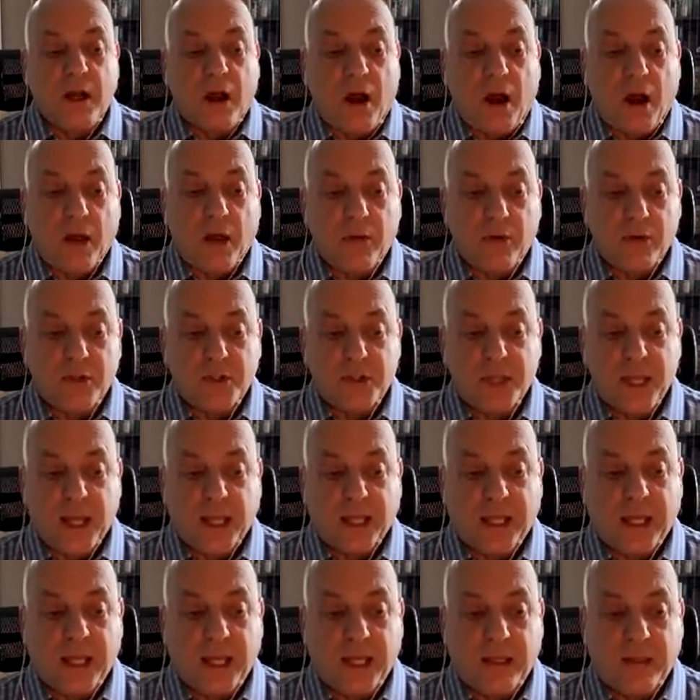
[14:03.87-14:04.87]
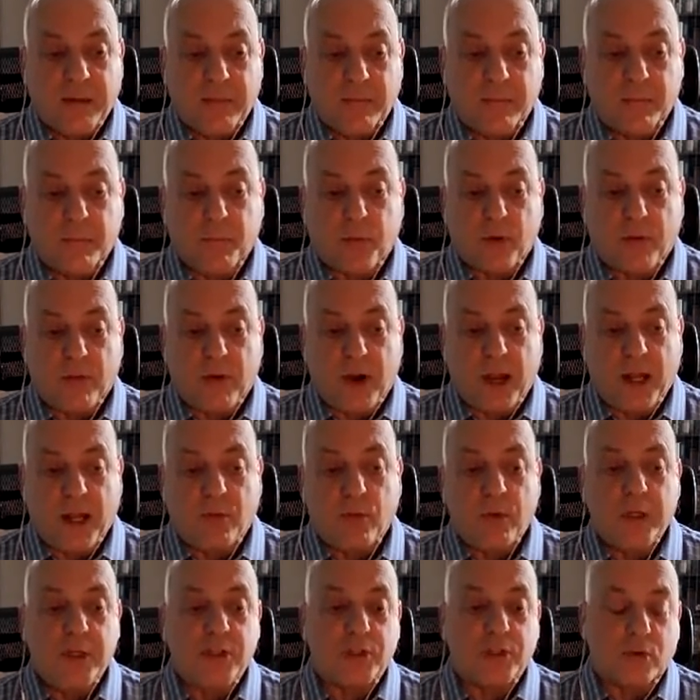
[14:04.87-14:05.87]
others that can provide
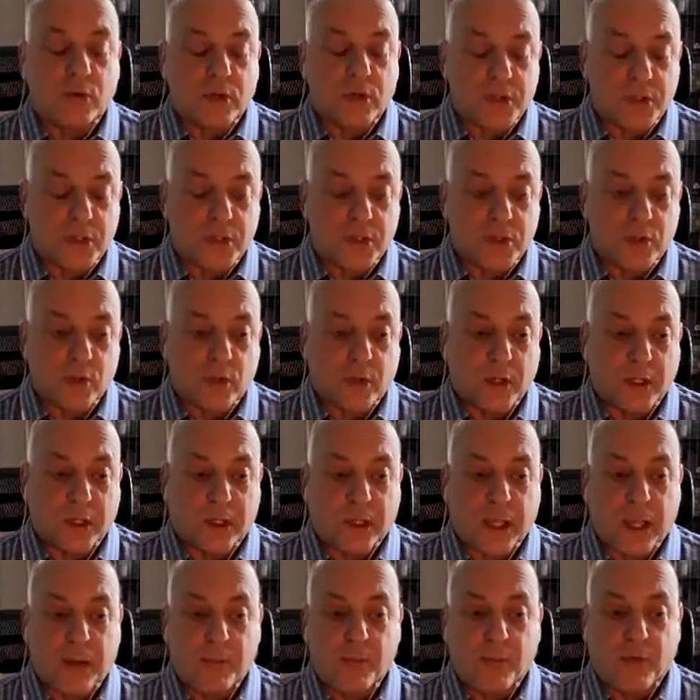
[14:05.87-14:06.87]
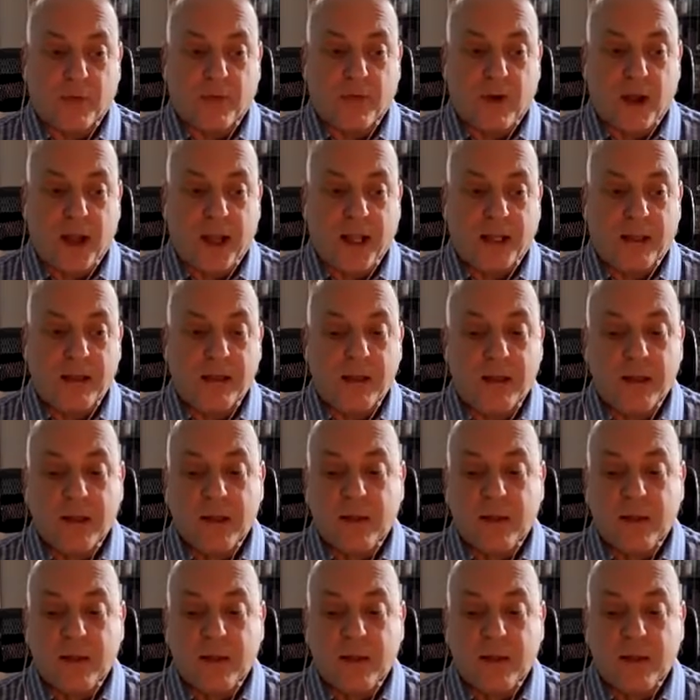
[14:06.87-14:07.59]
resources or can provide